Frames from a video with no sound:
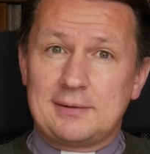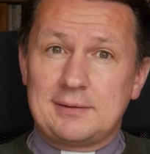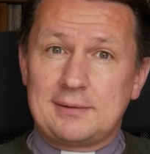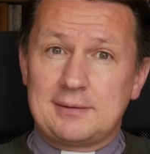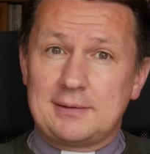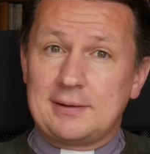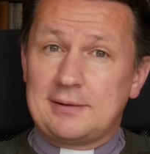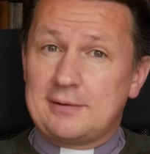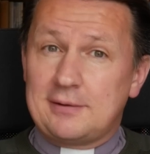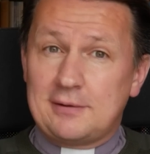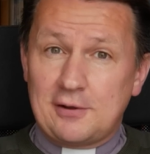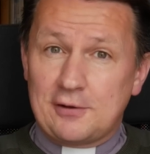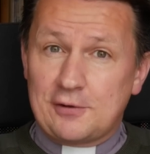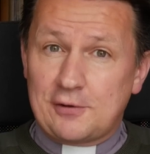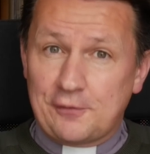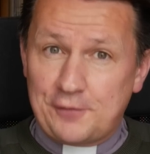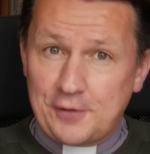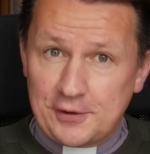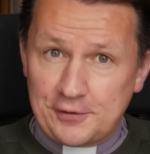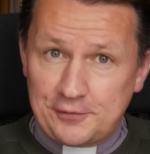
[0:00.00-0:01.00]
this is just
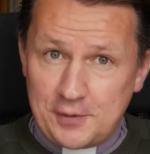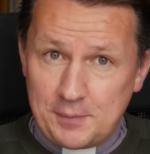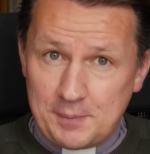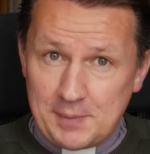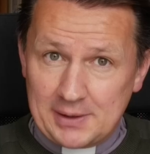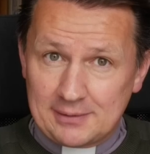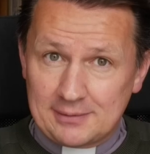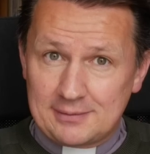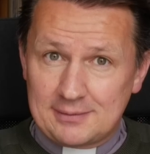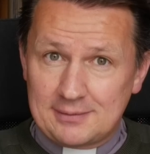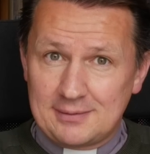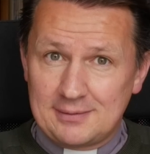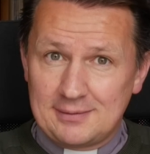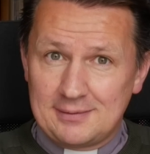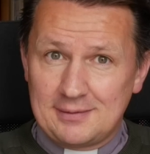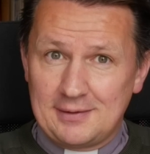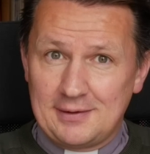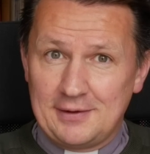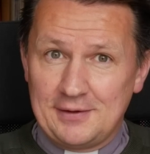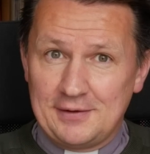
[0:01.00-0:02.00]
the first few months
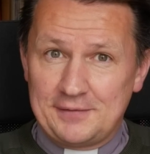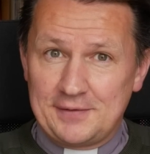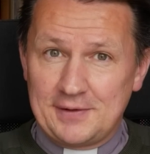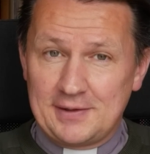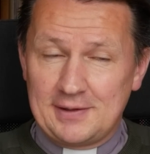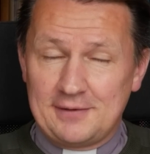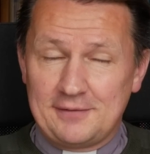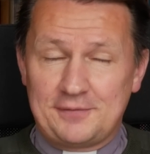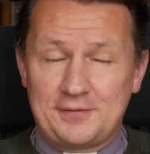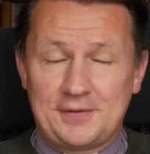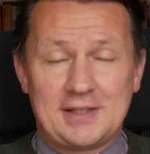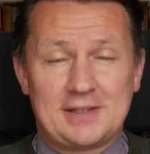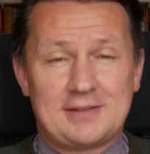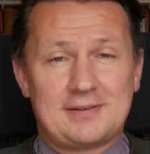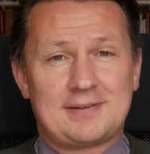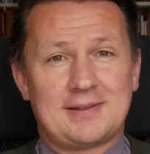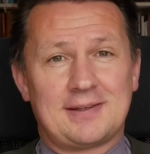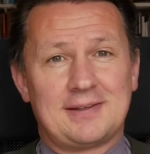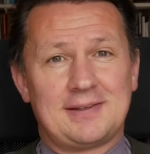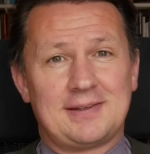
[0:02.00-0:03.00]
of
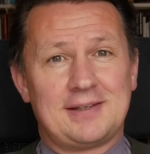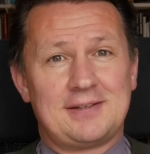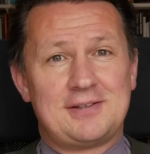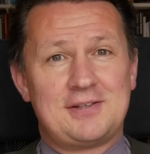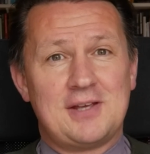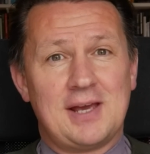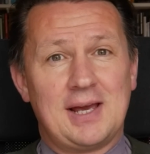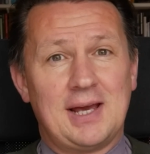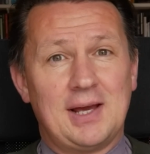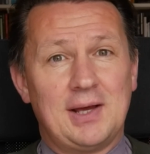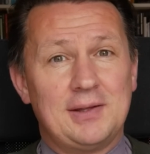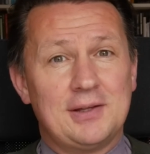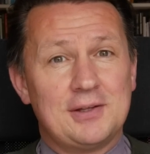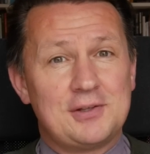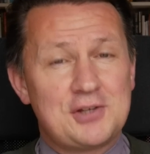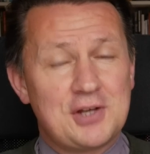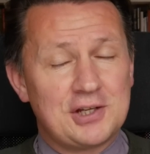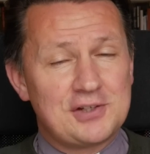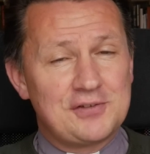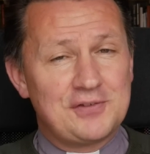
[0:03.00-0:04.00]
this year, and the
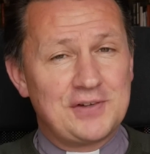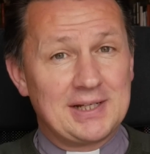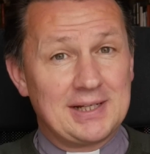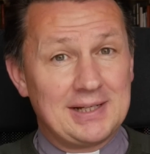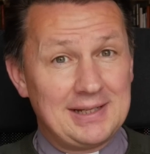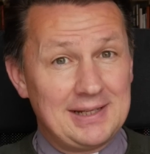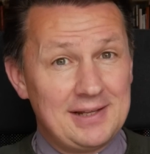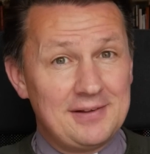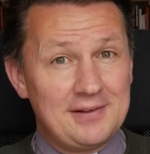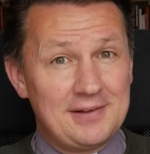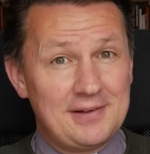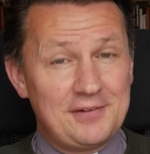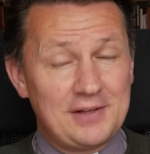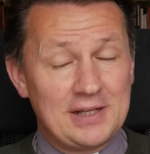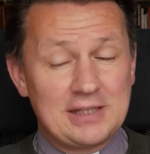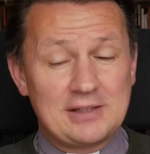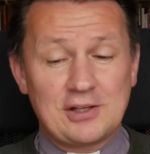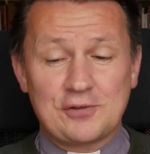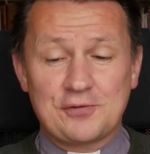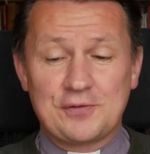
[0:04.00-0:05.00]
Church of England,
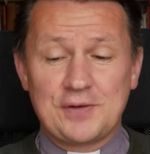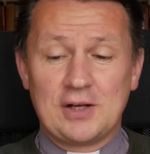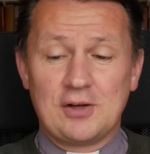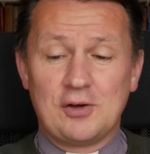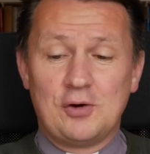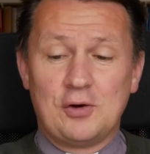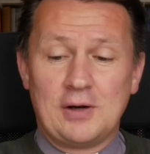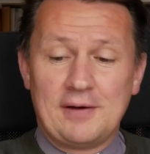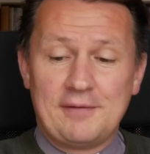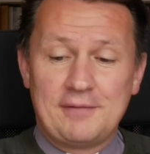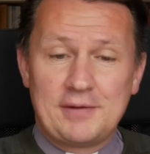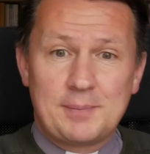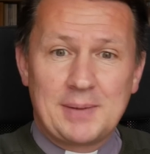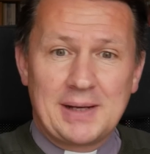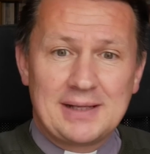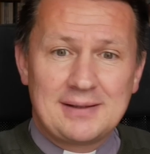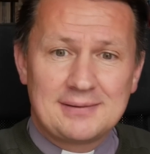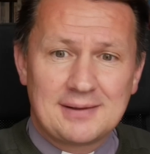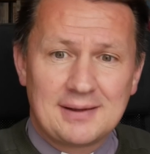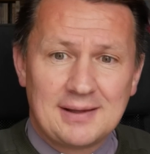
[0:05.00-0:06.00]
it does feel all over the
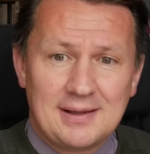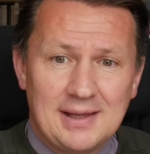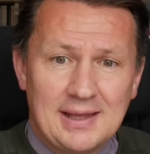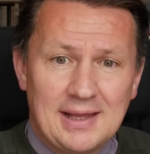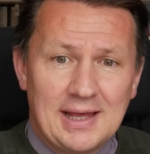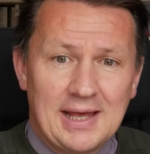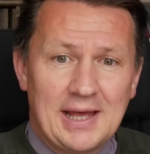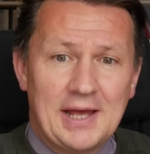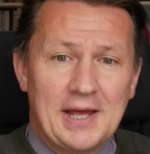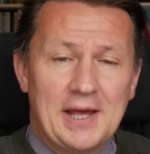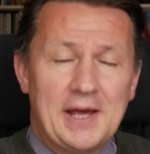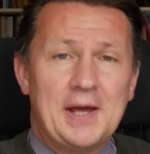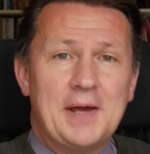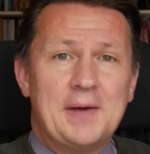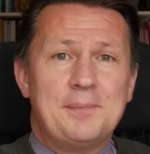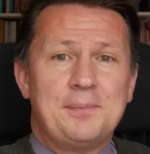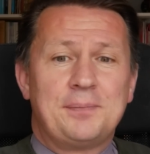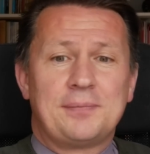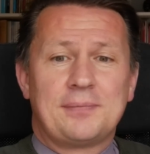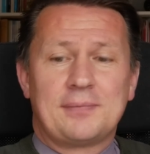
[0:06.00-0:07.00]
place.
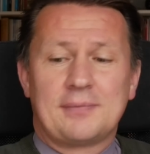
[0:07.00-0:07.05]
And